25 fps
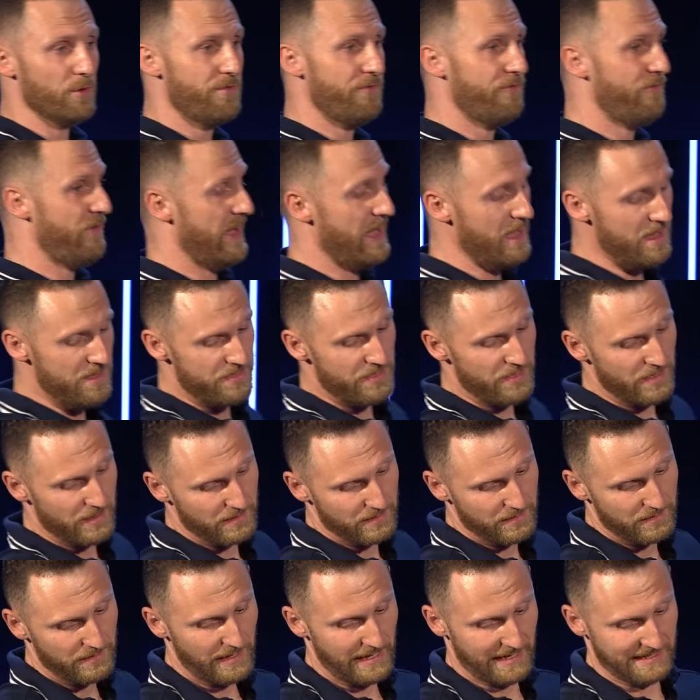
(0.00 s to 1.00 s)
with faith
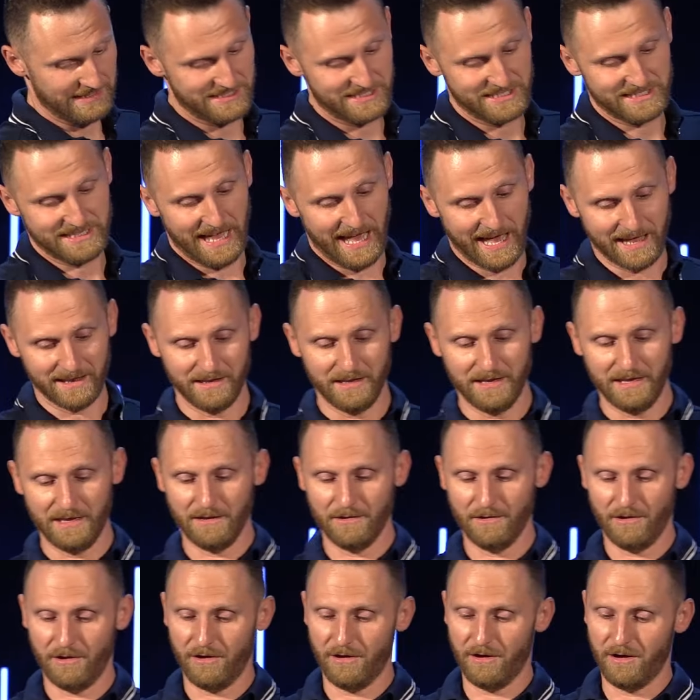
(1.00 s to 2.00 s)
and
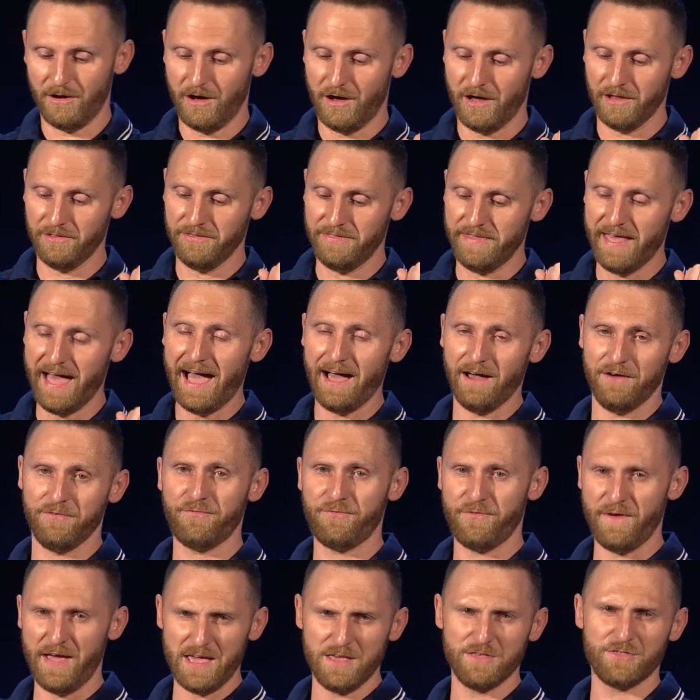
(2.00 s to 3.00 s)
standing on that
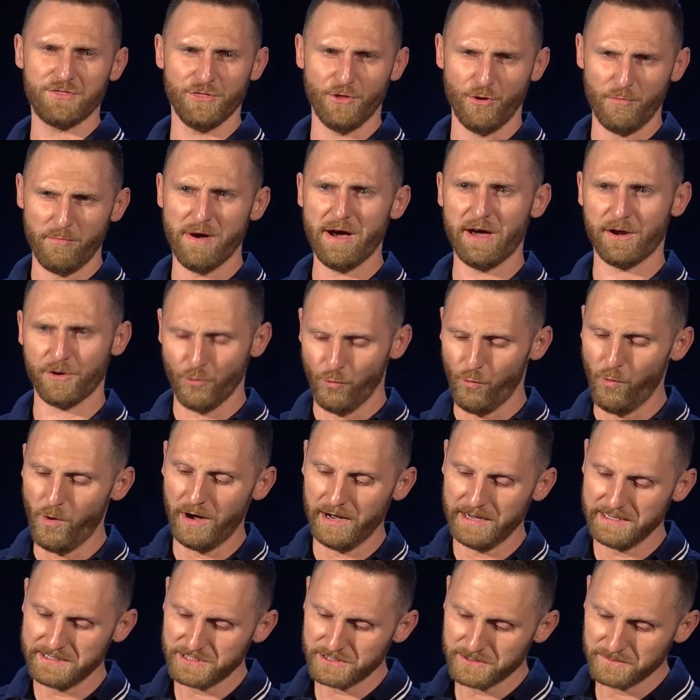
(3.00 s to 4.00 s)
faith no matter
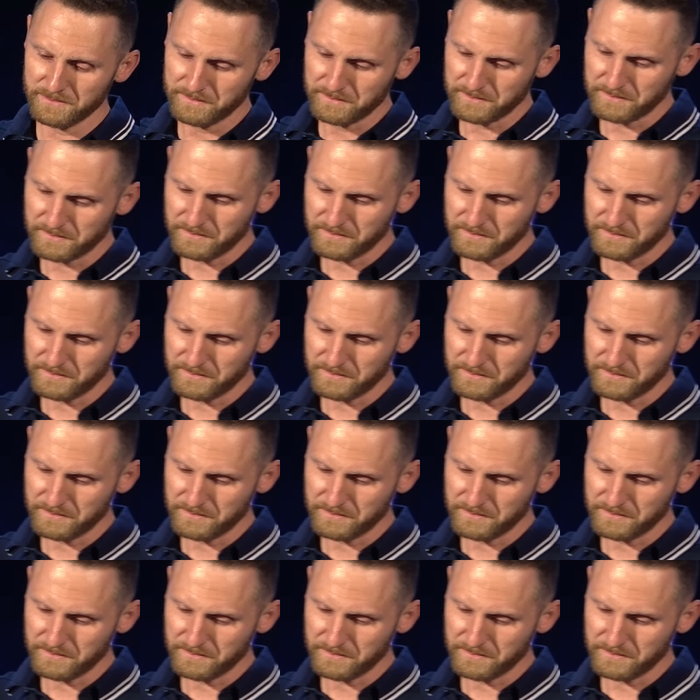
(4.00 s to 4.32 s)
what,